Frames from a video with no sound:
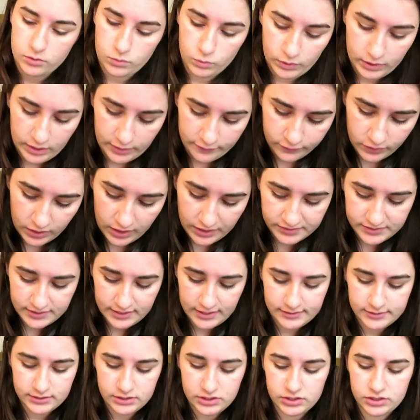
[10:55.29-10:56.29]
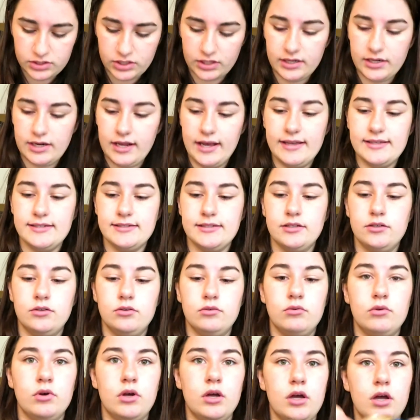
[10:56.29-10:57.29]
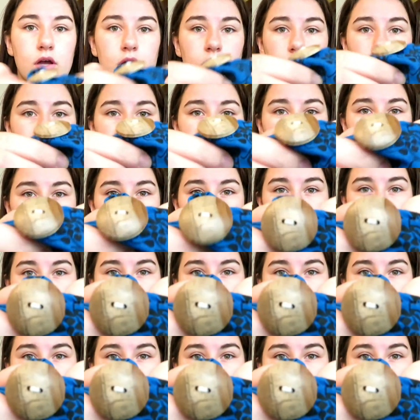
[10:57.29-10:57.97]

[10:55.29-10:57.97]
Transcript: whatever else, and it's just got a nice little like